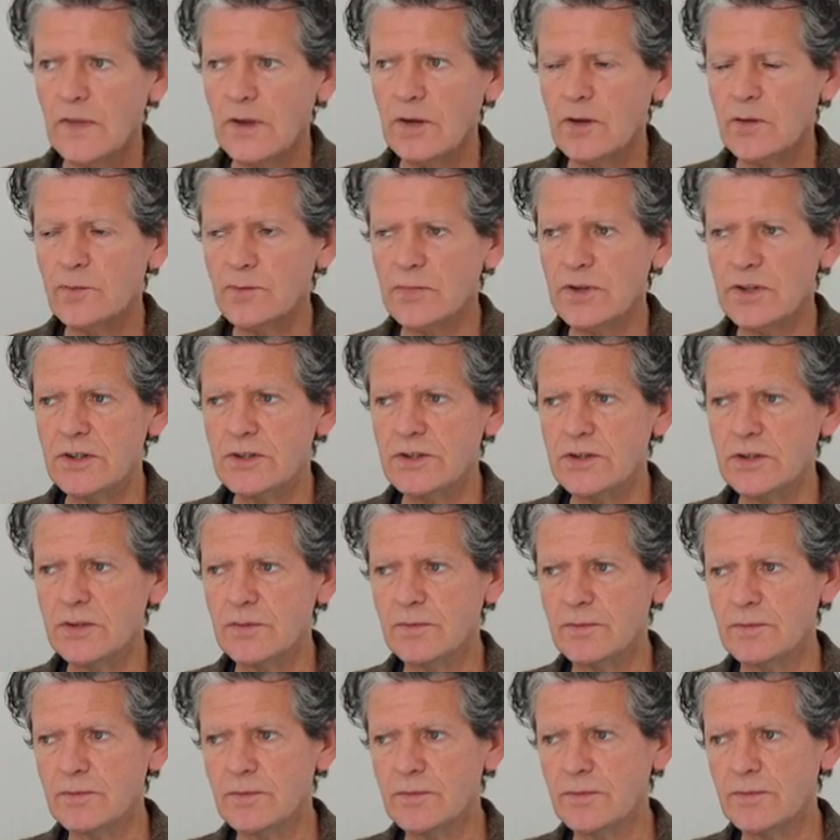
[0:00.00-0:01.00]

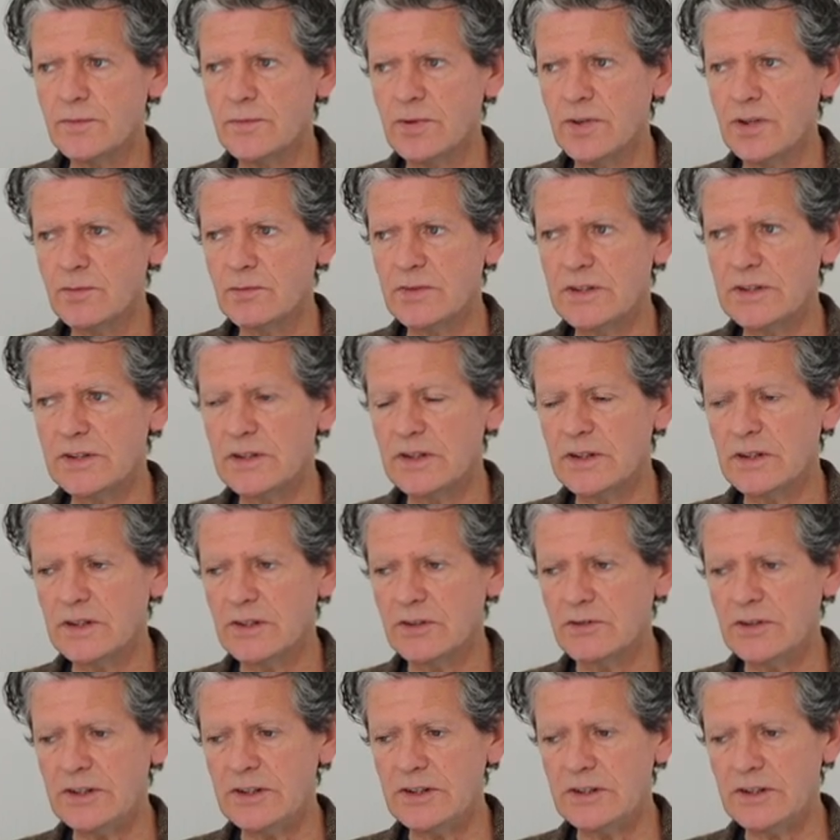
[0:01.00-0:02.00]
Bridget,
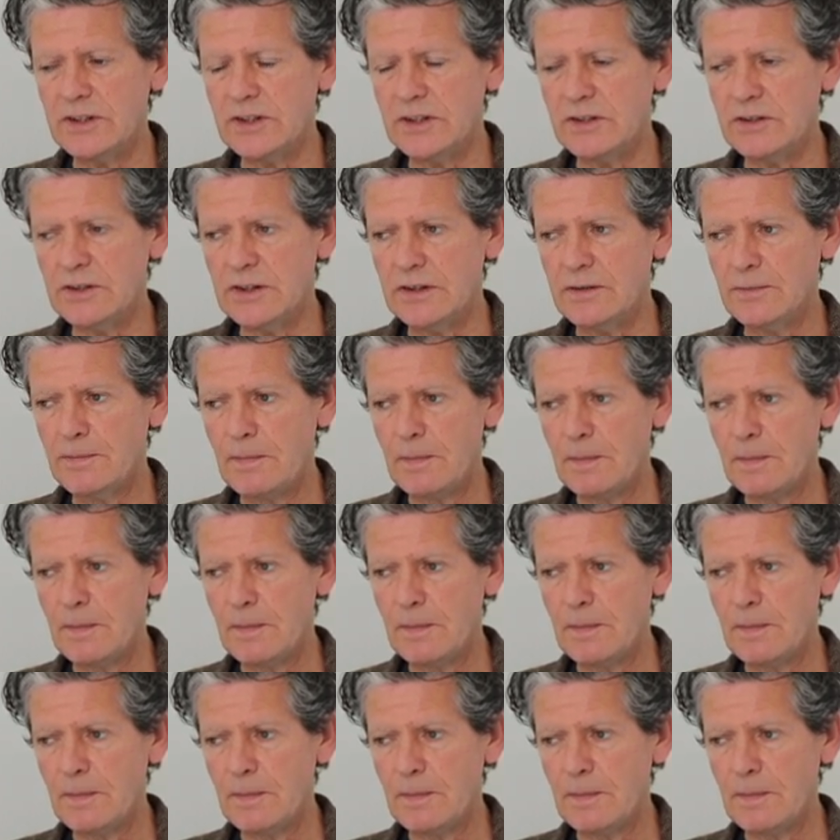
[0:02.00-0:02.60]
Paramita, Green Tara,